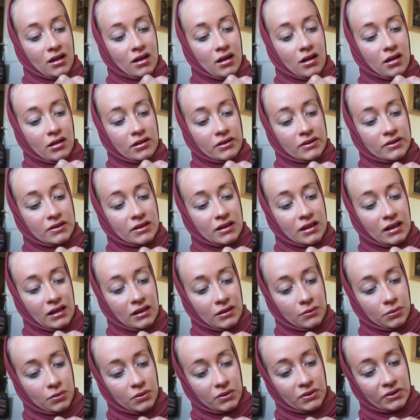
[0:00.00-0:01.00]
Honestly,
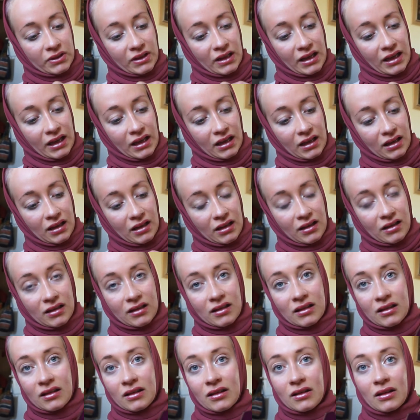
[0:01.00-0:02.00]
it was like
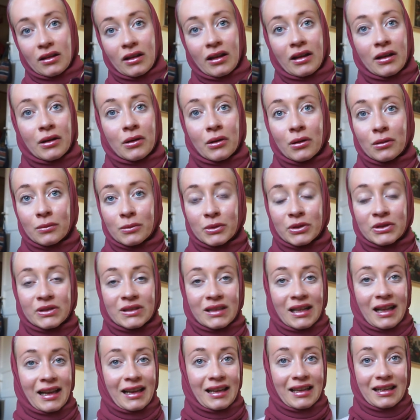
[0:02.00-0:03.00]
almost
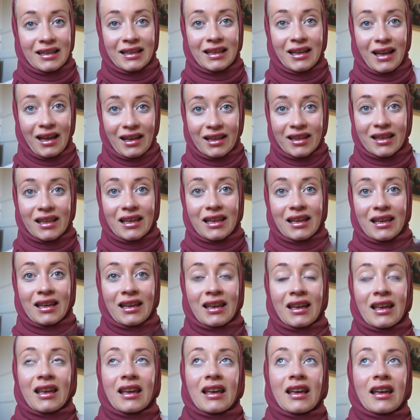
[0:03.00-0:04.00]
like nothing,
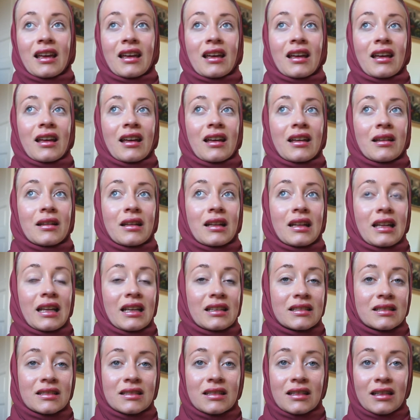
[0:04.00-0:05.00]

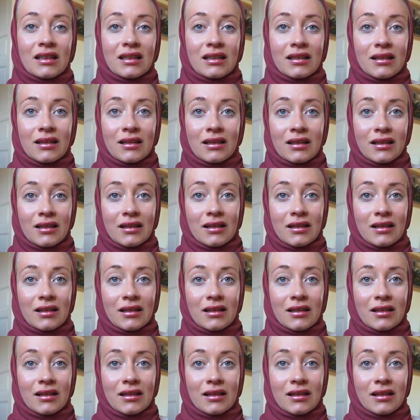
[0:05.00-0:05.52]
less than